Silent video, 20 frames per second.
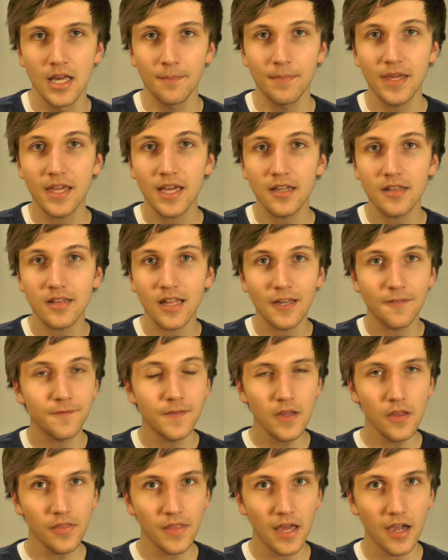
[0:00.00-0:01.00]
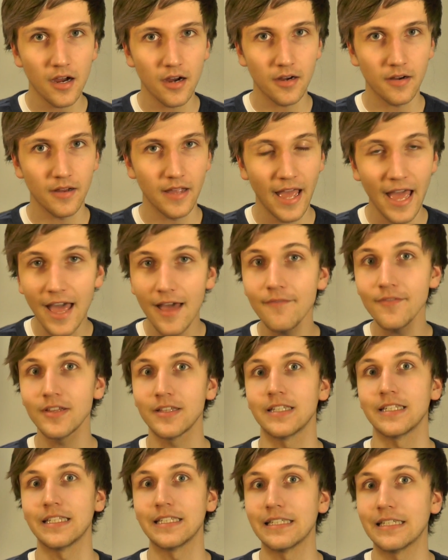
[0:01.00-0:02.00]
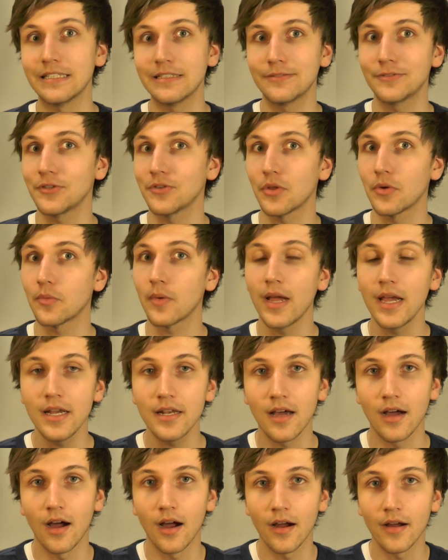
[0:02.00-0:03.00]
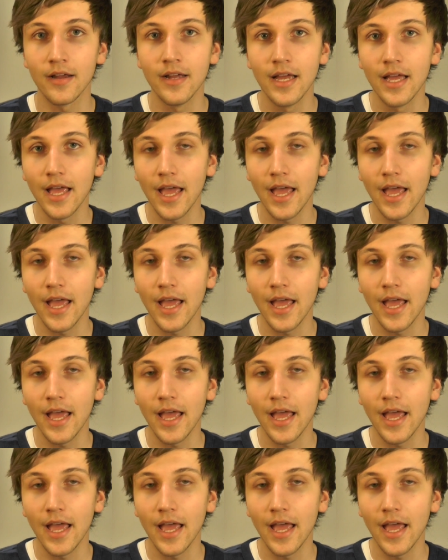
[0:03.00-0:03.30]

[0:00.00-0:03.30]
because I feel they are heavily under the radar,